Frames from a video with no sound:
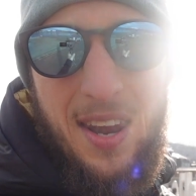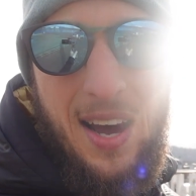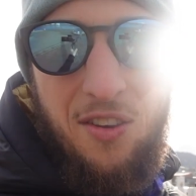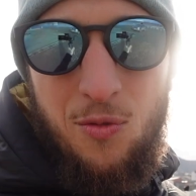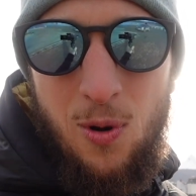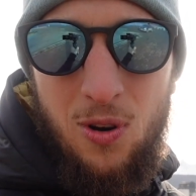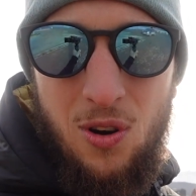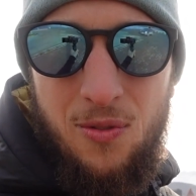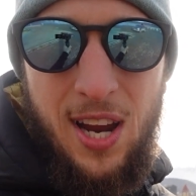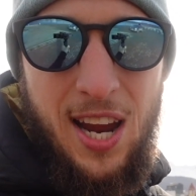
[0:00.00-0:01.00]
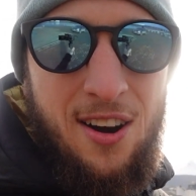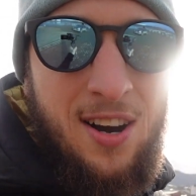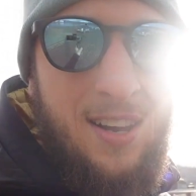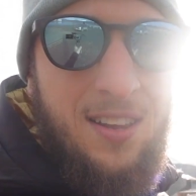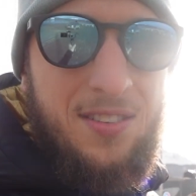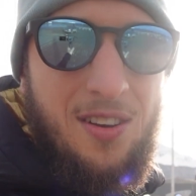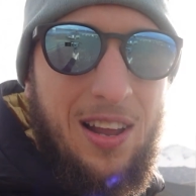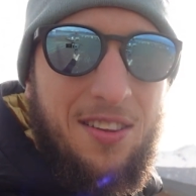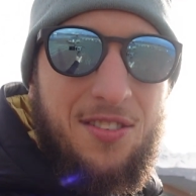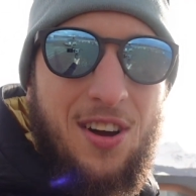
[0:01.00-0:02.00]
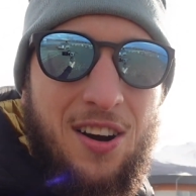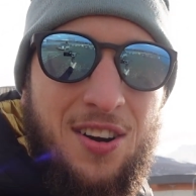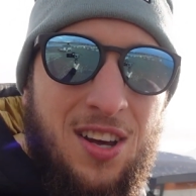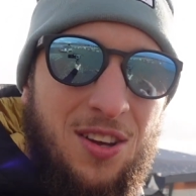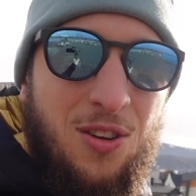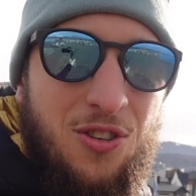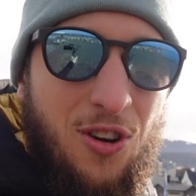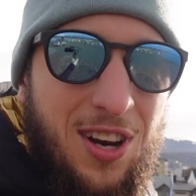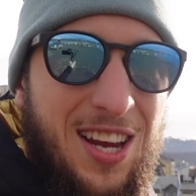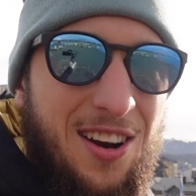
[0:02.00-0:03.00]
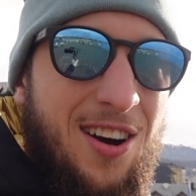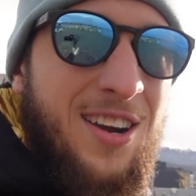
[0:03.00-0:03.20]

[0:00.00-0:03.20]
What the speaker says: nice walk over here. So let's start your journey here.